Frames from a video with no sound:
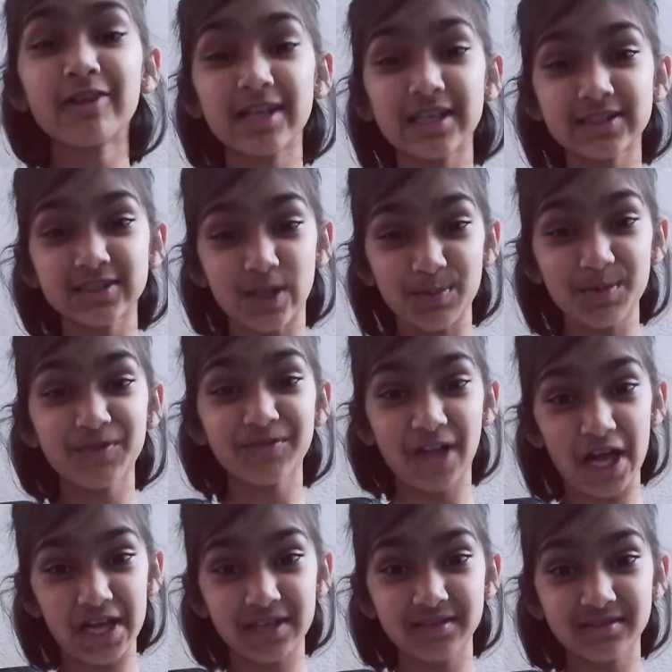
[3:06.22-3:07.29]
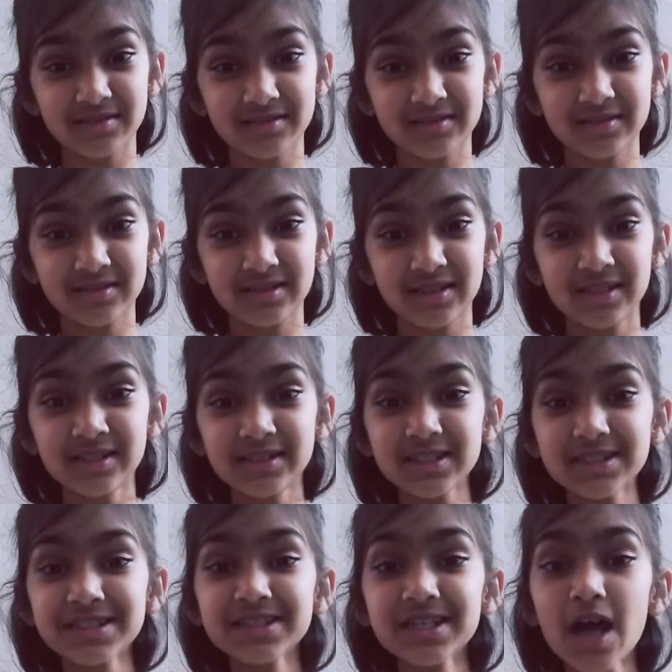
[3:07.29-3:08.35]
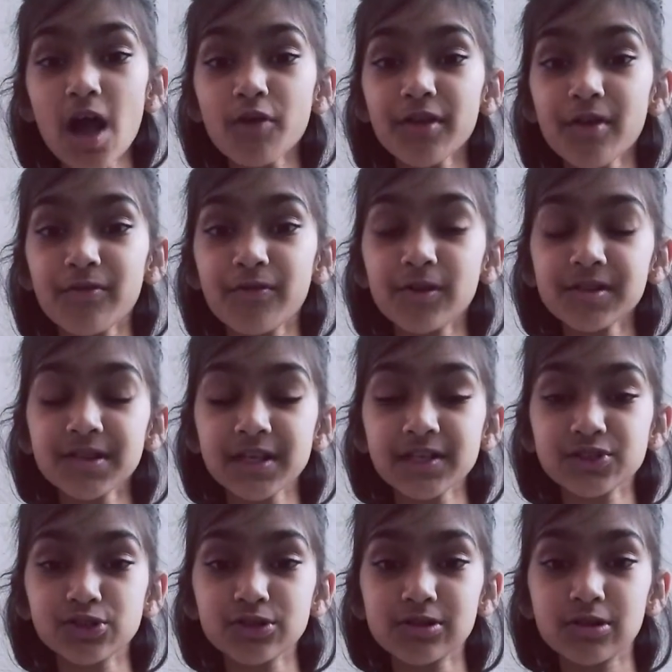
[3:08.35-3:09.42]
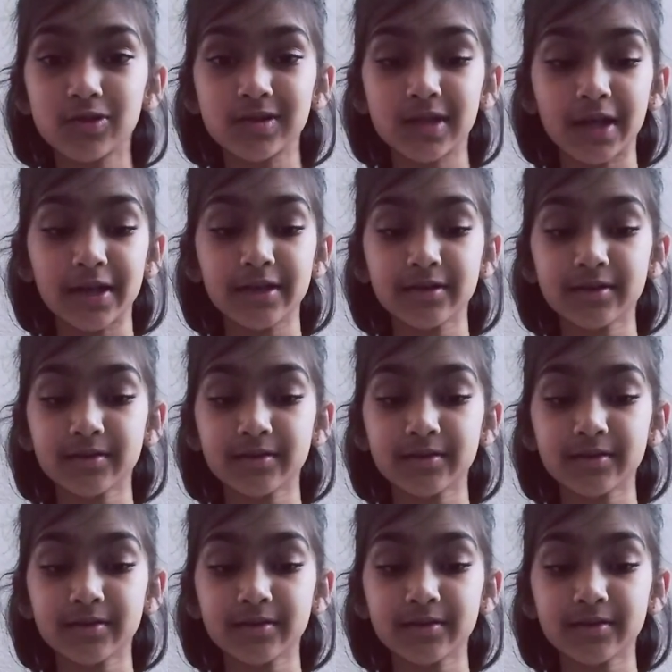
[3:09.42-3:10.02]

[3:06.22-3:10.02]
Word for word: bird has stopped flying. This is how the full thing should look like.